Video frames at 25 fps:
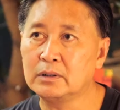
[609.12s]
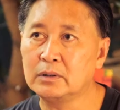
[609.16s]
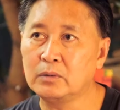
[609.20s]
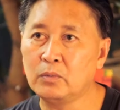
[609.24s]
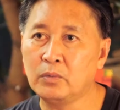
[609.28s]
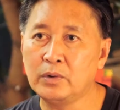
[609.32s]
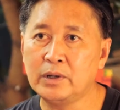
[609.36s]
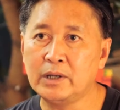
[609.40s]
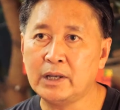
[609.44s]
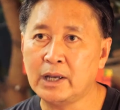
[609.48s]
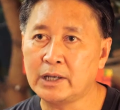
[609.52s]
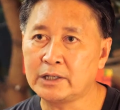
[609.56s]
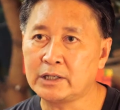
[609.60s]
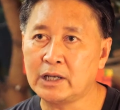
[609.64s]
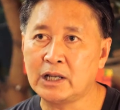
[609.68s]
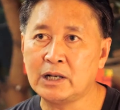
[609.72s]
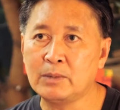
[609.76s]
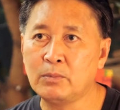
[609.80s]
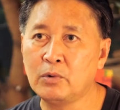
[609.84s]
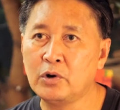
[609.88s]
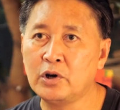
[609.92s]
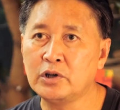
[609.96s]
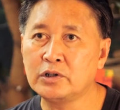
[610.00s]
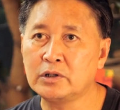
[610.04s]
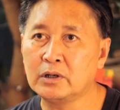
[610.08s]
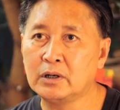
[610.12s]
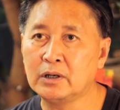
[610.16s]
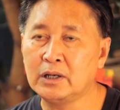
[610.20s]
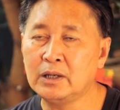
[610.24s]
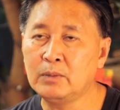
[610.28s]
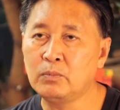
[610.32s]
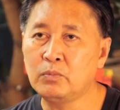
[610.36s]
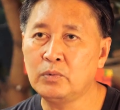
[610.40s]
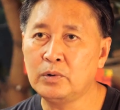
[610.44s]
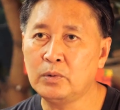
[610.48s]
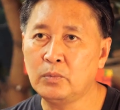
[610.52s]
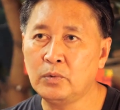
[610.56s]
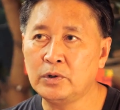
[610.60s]
we as NGOs
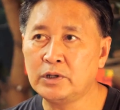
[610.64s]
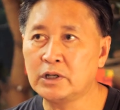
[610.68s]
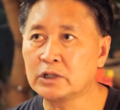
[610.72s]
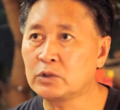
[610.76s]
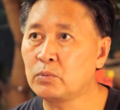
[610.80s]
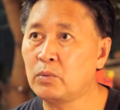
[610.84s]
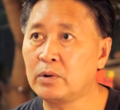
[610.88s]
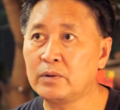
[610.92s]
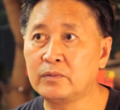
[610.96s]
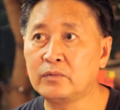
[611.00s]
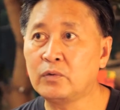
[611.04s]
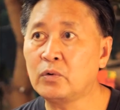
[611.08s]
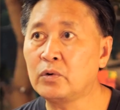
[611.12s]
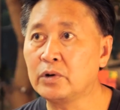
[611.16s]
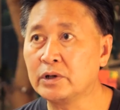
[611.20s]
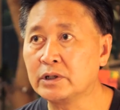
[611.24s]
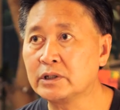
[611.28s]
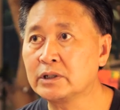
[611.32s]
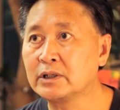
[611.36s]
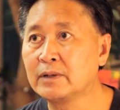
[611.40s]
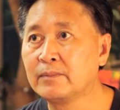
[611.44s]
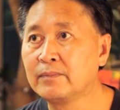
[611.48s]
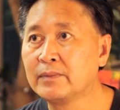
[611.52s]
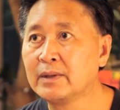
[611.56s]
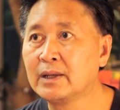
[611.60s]
are we, we just one voice.